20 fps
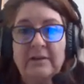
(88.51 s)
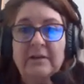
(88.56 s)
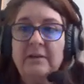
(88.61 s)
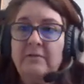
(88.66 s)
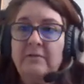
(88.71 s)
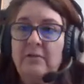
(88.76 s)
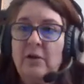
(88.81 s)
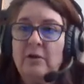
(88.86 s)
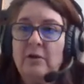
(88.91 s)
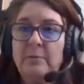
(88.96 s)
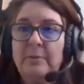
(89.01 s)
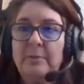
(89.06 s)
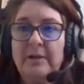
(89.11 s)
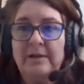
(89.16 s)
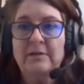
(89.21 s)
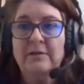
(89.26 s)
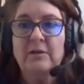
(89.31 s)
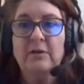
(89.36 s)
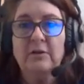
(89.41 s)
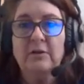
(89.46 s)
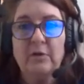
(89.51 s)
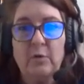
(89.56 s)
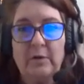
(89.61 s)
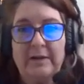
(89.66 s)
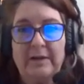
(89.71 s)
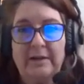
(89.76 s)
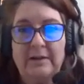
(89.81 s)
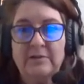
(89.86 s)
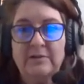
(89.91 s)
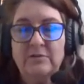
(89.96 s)
any of y'all are planning on
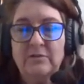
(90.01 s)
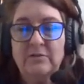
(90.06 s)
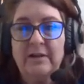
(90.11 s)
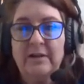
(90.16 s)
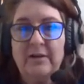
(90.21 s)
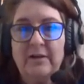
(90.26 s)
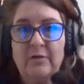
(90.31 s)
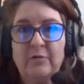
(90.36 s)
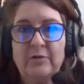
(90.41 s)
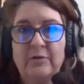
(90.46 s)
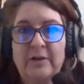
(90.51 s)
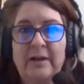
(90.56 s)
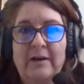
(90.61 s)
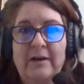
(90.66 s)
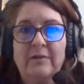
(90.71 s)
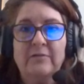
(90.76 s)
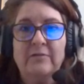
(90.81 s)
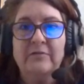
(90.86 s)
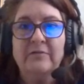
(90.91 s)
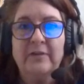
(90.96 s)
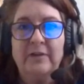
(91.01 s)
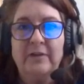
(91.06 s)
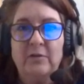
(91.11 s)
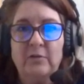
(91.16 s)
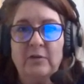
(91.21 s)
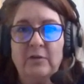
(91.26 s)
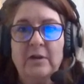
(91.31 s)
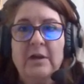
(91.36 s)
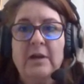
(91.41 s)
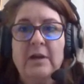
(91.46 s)
going into the healthcare
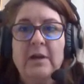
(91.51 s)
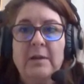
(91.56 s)
field,